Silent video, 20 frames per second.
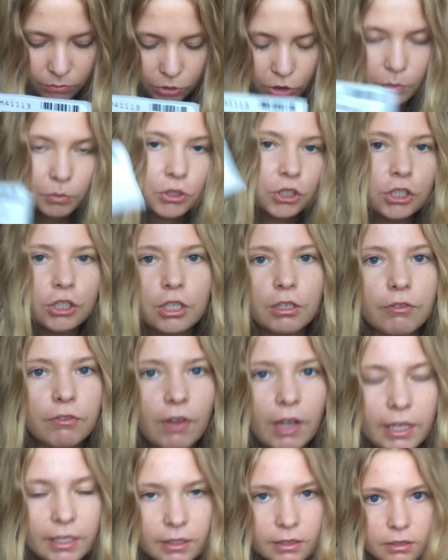which I'm sure you could
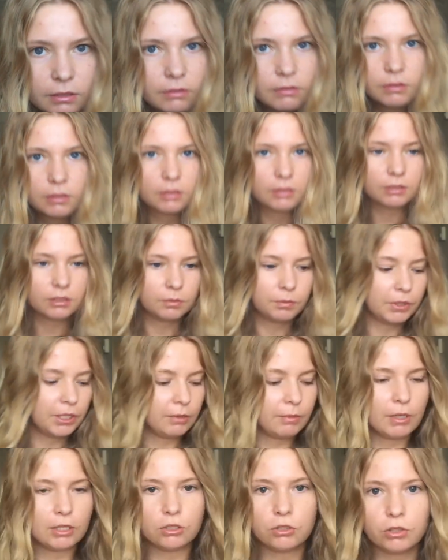find the, the
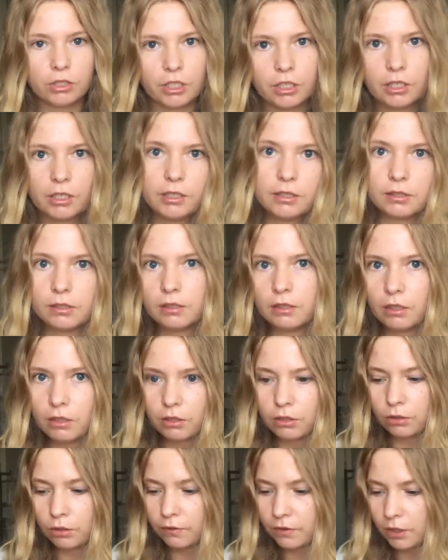Speedy Bandouliere easily
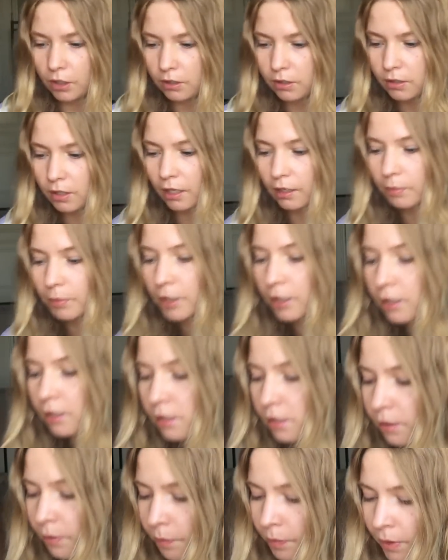on the Louis Vuitton site
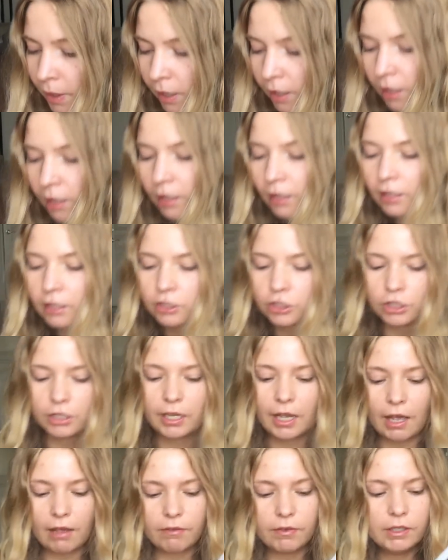because
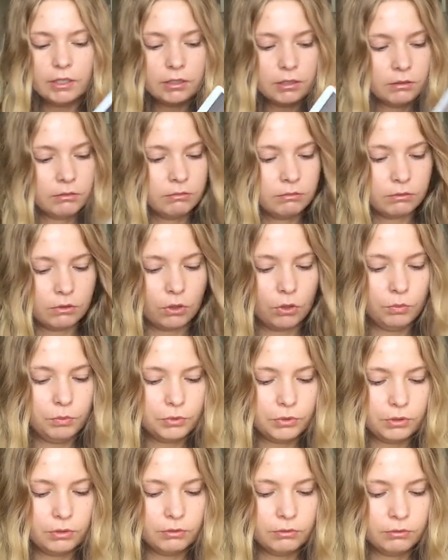actually I have it.
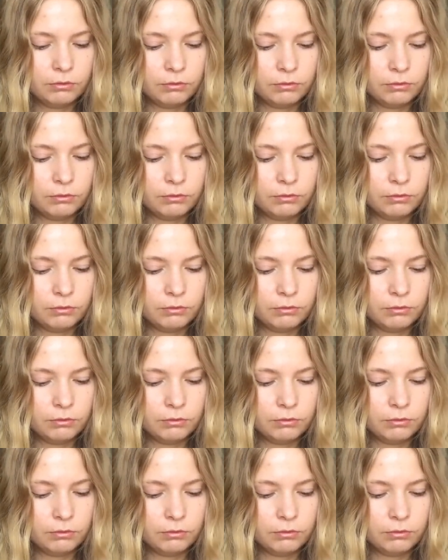Oops,